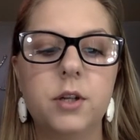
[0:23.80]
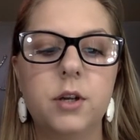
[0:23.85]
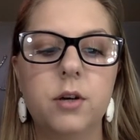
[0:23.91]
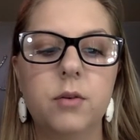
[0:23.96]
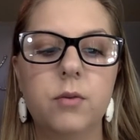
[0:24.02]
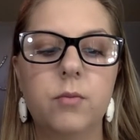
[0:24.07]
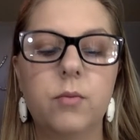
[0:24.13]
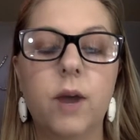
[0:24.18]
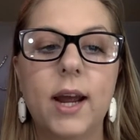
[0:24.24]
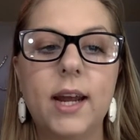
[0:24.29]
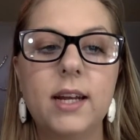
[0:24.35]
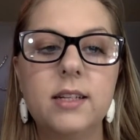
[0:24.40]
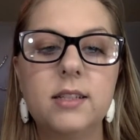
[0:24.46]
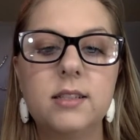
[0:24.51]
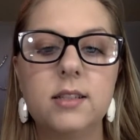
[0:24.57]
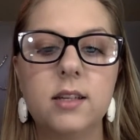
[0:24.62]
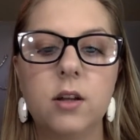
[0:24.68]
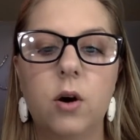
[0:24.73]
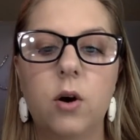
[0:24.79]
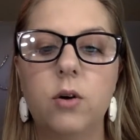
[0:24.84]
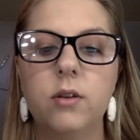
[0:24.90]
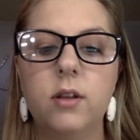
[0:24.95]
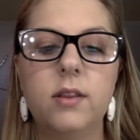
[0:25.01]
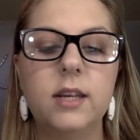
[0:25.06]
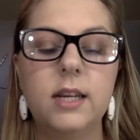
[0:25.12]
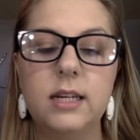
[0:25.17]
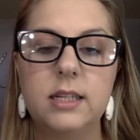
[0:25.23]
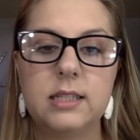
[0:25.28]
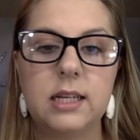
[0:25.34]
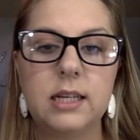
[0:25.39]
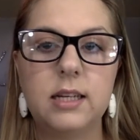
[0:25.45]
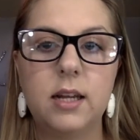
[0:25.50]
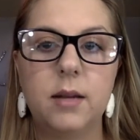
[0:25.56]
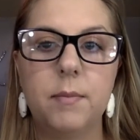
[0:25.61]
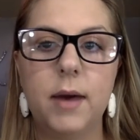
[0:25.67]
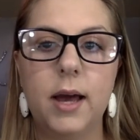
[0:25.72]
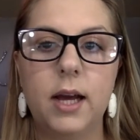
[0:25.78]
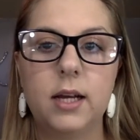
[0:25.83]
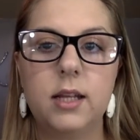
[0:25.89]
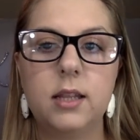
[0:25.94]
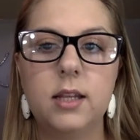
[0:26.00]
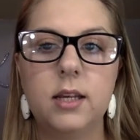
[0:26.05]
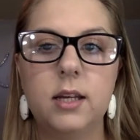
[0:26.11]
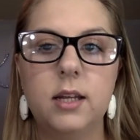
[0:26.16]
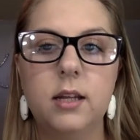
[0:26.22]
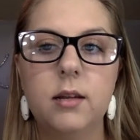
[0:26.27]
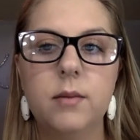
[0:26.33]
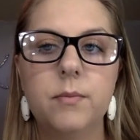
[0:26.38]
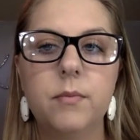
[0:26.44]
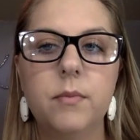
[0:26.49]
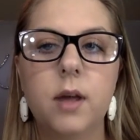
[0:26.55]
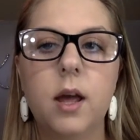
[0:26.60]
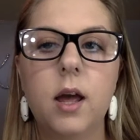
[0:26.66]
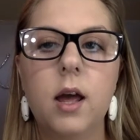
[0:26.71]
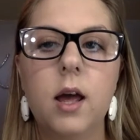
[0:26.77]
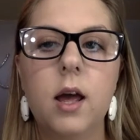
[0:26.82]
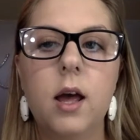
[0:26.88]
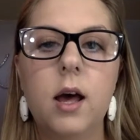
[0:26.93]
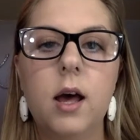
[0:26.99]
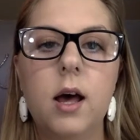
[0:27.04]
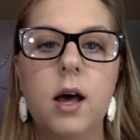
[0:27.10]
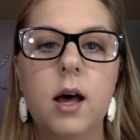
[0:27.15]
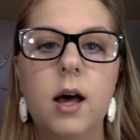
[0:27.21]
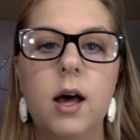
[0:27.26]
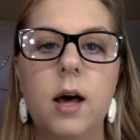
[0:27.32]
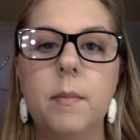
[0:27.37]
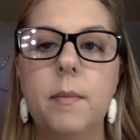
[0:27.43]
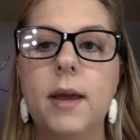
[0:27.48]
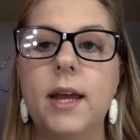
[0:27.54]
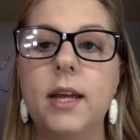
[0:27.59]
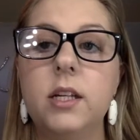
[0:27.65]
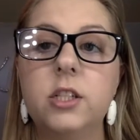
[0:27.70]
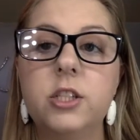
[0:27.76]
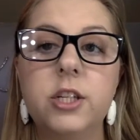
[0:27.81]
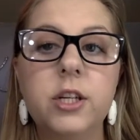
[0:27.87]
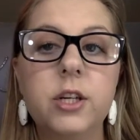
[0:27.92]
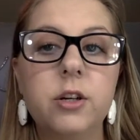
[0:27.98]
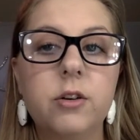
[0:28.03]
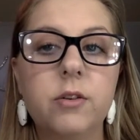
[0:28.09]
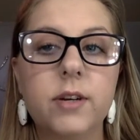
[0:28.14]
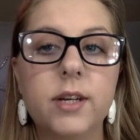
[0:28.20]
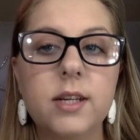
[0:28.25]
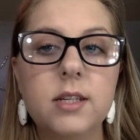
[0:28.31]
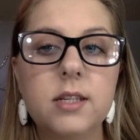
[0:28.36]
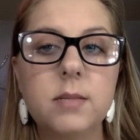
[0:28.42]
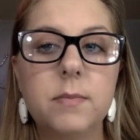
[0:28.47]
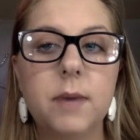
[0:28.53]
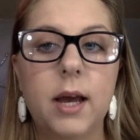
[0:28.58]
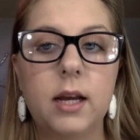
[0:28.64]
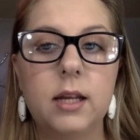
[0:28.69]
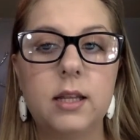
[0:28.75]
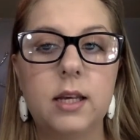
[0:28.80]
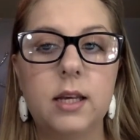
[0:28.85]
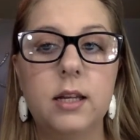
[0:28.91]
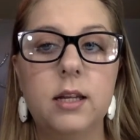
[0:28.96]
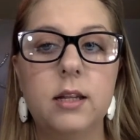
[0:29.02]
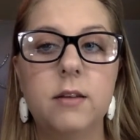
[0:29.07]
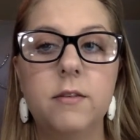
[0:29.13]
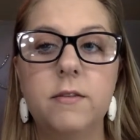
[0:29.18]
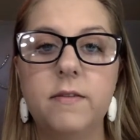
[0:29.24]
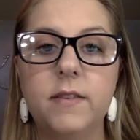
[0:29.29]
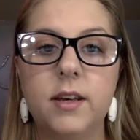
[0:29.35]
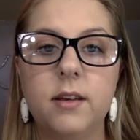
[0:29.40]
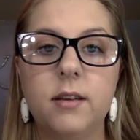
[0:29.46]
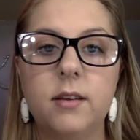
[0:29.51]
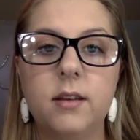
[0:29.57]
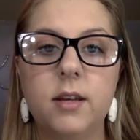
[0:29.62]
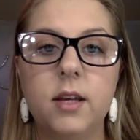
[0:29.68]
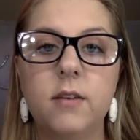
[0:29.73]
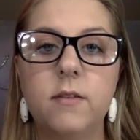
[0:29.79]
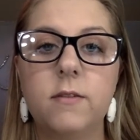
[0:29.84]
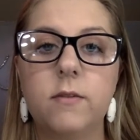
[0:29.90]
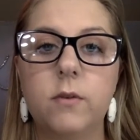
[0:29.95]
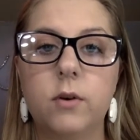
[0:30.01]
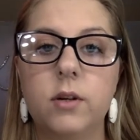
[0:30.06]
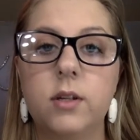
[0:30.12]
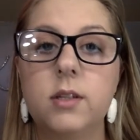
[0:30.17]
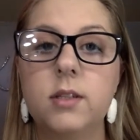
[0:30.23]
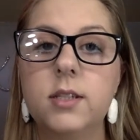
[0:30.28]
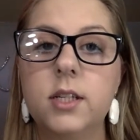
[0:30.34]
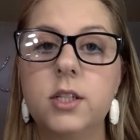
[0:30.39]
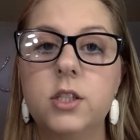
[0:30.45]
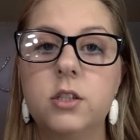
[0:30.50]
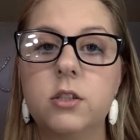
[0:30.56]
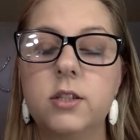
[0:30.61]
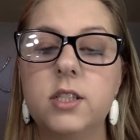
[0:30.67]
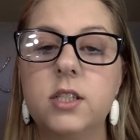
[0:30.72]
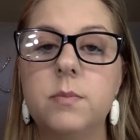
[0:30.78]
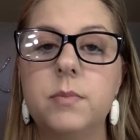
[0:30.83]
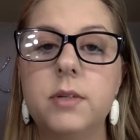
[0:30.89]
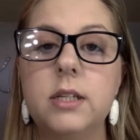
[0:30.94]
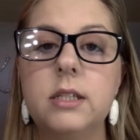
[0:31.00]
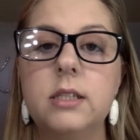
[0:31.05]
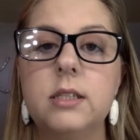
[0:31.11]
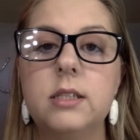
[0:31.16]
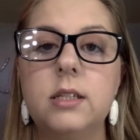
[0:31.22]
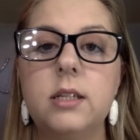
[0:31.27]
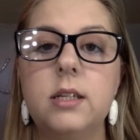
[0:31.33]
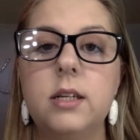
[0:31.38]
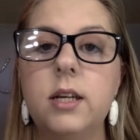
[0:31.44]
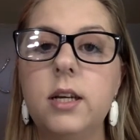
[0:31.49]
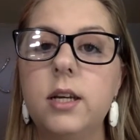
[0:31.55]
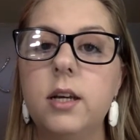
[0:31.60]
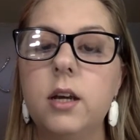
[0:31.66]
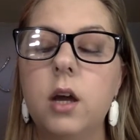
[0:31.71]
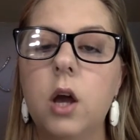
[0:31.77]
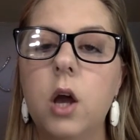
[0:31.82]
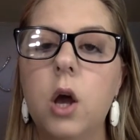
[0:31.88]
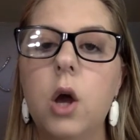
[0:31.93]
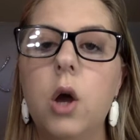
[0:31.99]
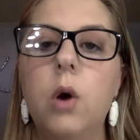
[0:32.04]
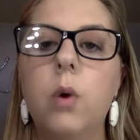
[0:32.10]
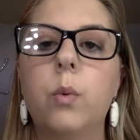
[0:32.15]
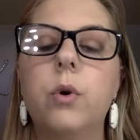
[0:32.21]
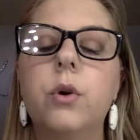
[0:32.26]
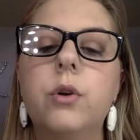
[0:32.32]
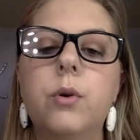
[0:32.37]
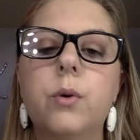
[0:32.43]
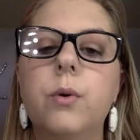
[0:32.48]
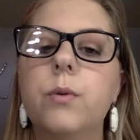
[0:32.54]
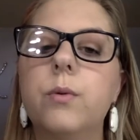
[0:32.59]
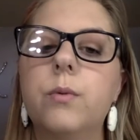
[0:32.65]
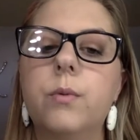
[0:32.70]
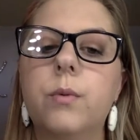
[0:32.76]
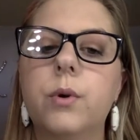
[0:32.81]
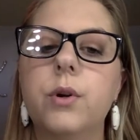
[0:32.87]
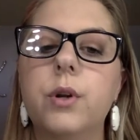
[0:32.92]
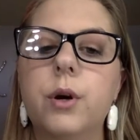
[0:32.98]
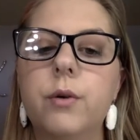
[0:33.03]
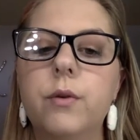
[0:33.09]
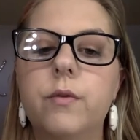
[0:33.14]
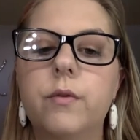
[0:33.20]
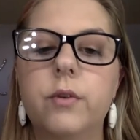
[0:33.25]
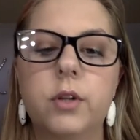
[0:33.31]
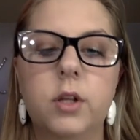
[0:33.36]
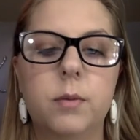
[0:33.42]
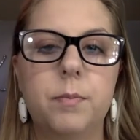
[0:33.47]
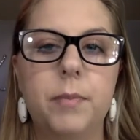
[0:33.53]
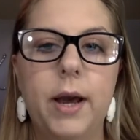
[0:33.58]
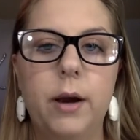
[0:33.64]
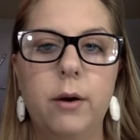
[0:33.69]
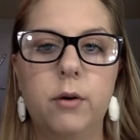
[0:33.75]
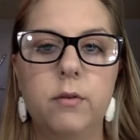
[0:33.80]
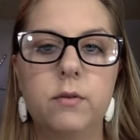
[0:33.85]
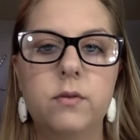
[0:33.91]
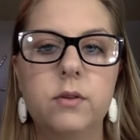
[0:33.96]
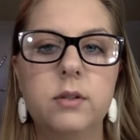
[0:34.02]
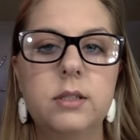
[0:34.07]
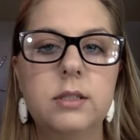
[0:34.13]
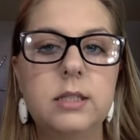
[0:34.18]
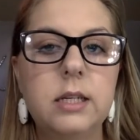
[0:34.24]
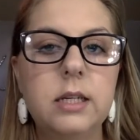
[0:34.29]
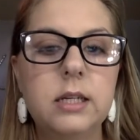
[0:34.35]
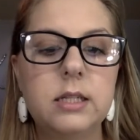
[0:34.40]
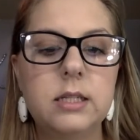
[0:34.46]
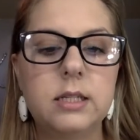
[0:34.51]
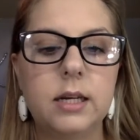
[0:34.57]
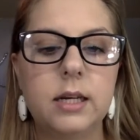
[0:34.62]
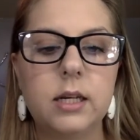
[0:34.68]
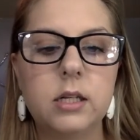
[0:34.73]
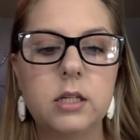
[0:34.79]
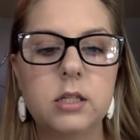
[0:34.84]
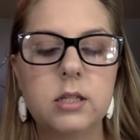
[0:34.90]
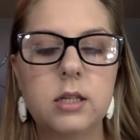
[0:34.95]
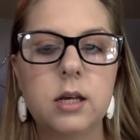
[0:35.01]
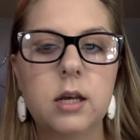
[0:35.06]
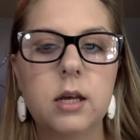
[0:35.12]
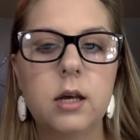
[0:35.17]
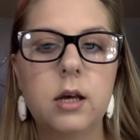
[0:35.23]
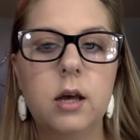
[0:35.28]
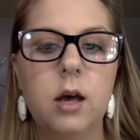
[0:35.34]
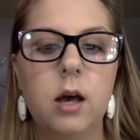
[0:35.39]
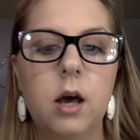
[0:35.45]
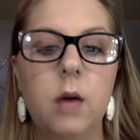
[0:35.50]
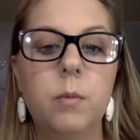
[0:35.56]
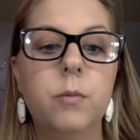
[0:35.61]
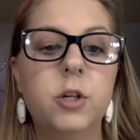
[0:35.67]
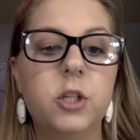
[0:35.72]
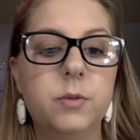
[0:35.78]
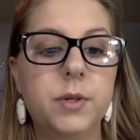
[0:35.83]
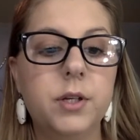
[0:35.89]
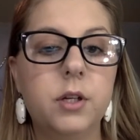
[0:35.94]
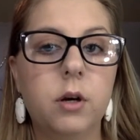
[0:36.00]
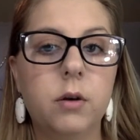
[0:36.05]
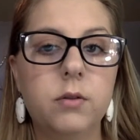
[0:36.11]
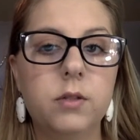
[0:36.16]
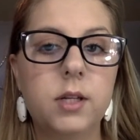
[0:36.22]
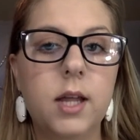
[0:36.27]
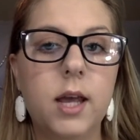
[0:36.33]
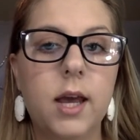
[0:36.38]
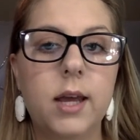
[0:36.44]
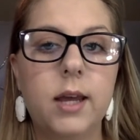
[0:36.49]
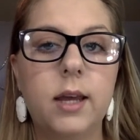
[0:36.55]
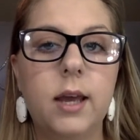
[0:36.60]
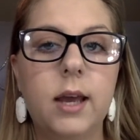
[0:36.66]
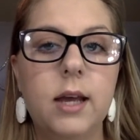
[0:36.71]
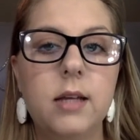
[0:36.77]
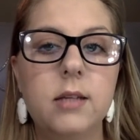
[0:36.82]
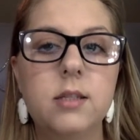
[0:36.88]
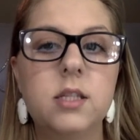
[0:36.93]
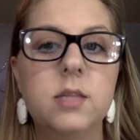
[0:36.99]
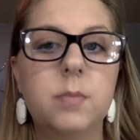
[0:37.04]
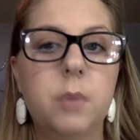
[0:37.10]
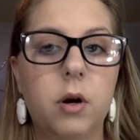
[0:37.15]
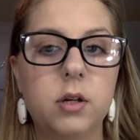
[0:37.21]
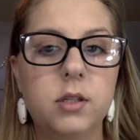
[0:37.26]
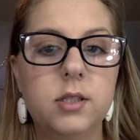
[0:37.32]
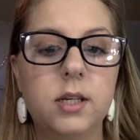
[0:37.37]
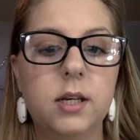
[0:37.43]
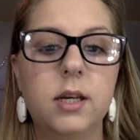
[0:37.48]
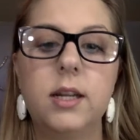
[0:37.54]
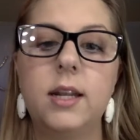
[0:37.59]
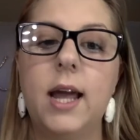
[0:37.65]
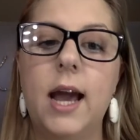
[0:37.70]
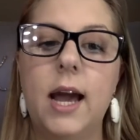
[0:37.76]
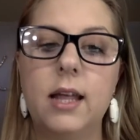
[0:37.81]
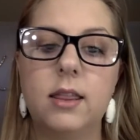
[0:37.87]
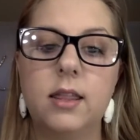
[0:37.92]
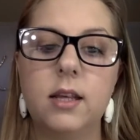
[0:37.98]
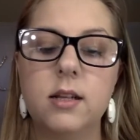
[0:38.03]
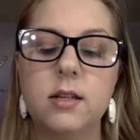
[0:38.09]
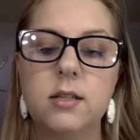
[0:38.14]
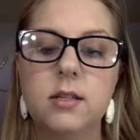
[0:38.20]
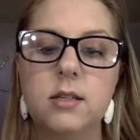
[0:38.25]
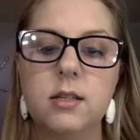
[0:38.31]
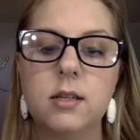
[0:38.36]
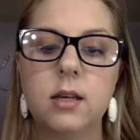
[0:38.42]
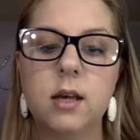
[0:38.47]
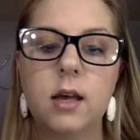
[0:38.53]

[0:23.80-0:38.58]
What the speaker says: rites and all the things they did back then. Ancient Greece back then in the 5th and 4th centuries BCE were known for their powerful city-states, which we know today as Sparta and Athens.